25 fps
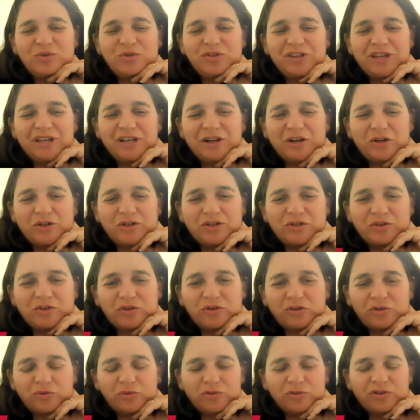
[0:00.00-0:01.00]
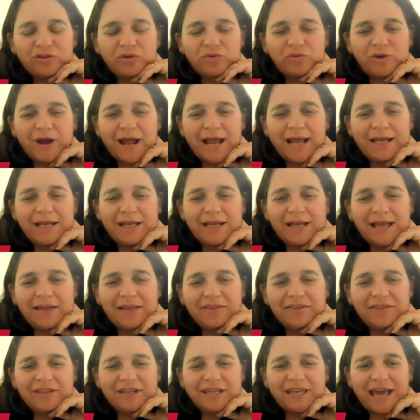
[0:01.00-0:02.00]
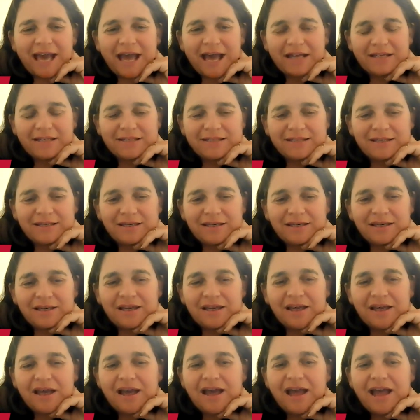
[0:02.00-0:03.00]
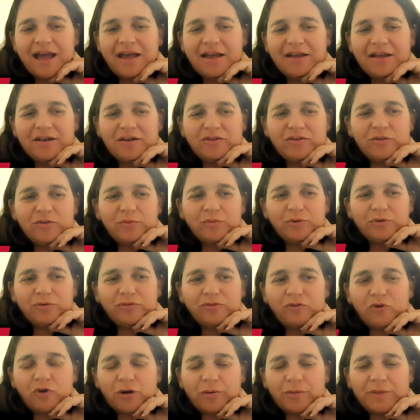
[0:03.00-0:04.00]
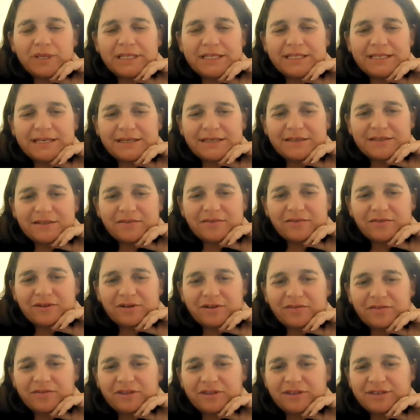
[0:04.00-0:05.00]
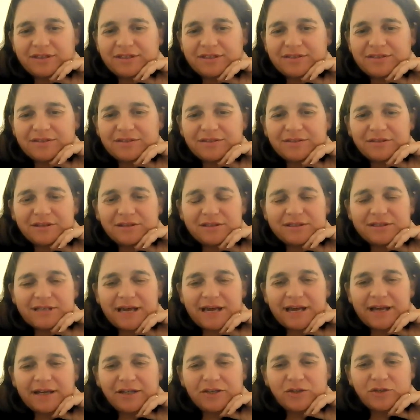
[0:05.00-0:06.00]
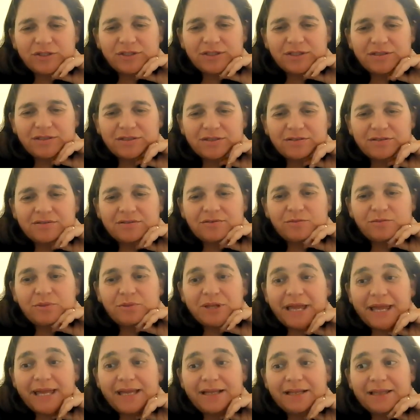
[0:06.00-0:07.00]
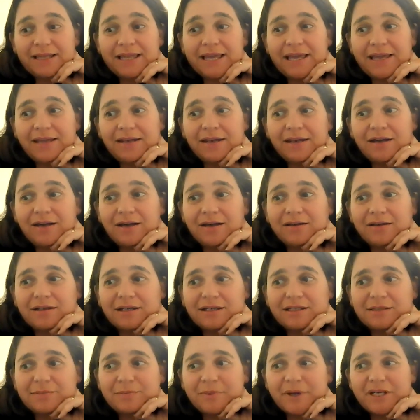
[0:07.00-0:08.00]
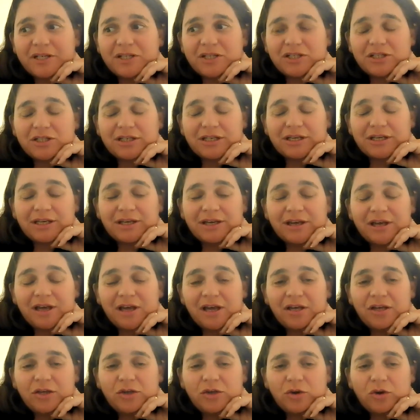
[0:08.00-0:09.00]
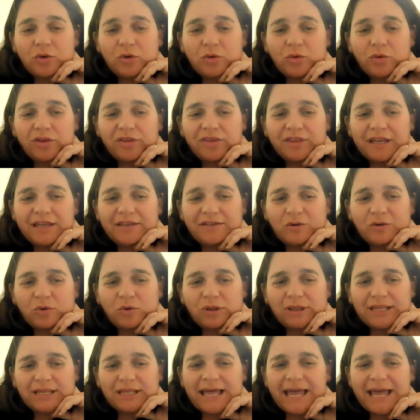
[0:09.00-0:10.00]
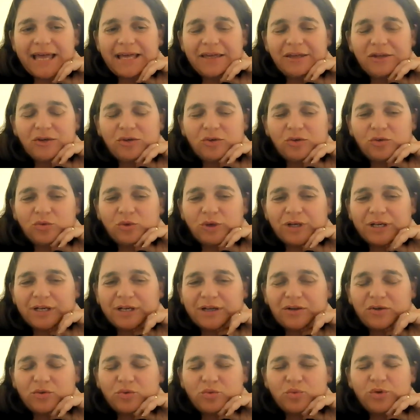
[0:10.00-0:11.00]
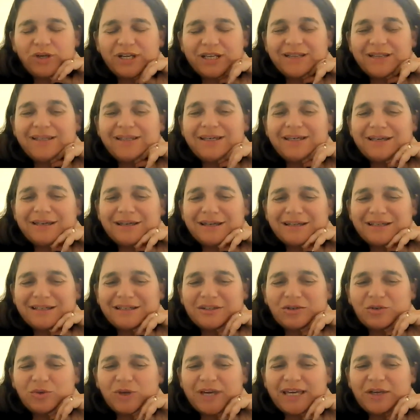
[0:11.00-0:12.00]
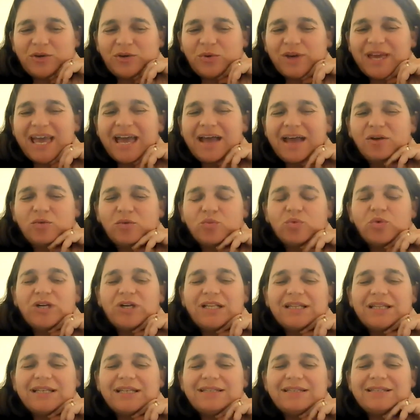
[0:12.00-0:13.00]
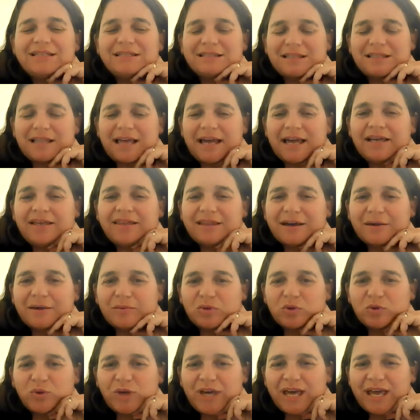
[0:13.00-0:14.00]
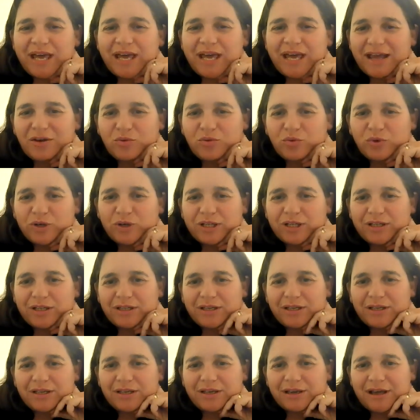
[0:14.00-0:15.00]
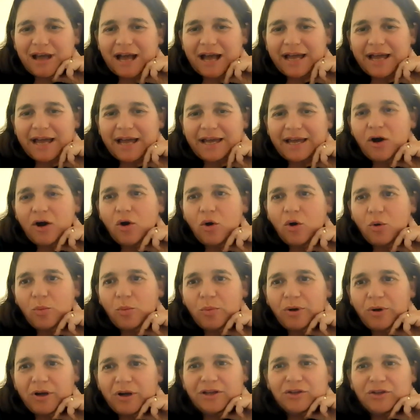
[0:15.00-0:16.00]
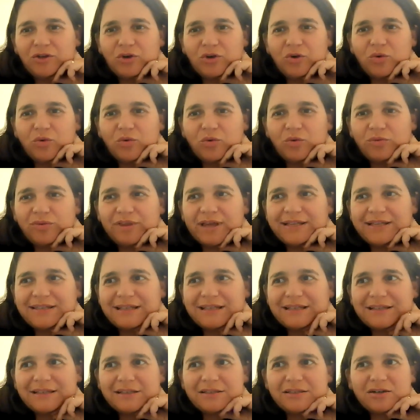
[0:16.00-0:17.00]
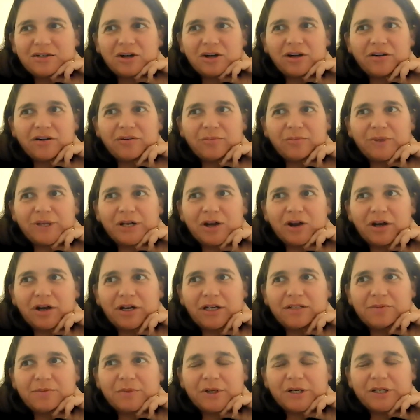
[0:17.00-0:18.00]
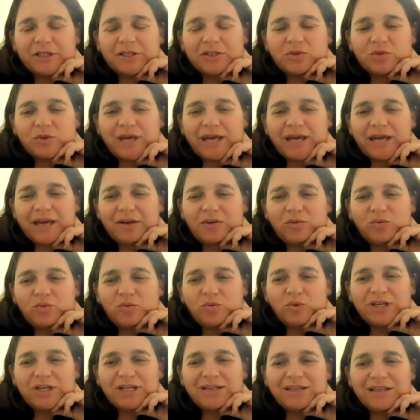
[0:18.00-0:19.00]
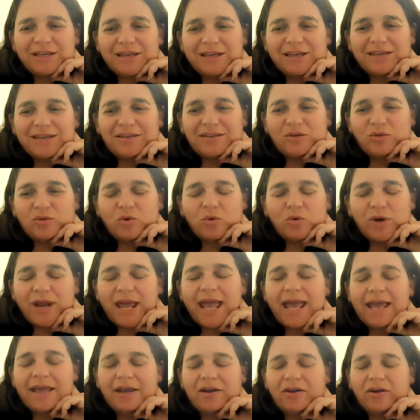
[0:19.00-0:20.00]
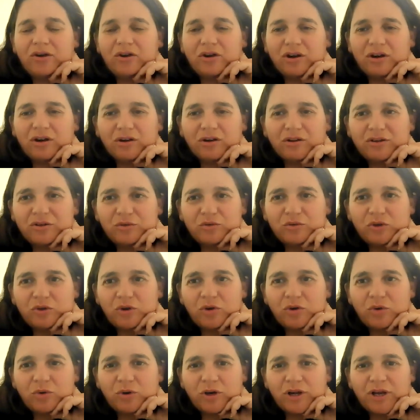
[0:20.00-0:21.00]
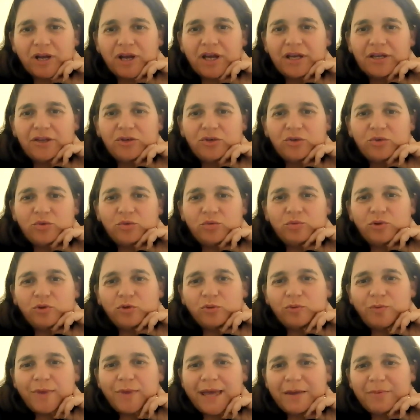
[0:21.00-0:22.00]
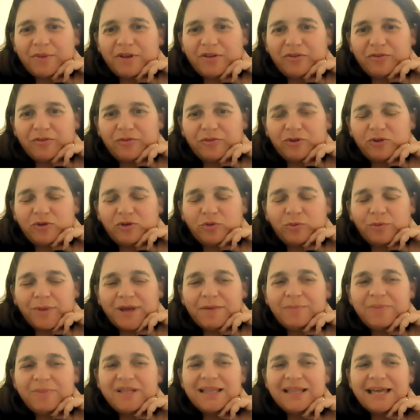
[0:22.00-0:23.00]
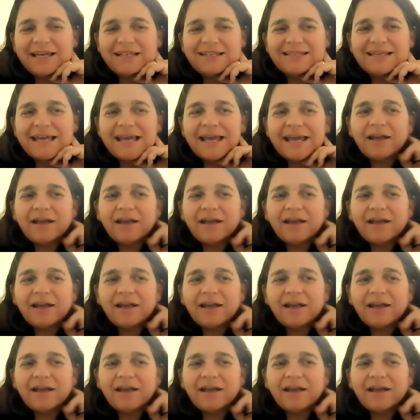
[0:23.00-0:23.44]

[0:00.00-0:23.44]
do think also the writing and the casting and the performances of these actresses playing Leda, especially, you know, they don't let you really, you can't really dislike them. You can't really, I hope, you know, that's at least been our experience. You can't really, you don't hate her. You don't, you may be like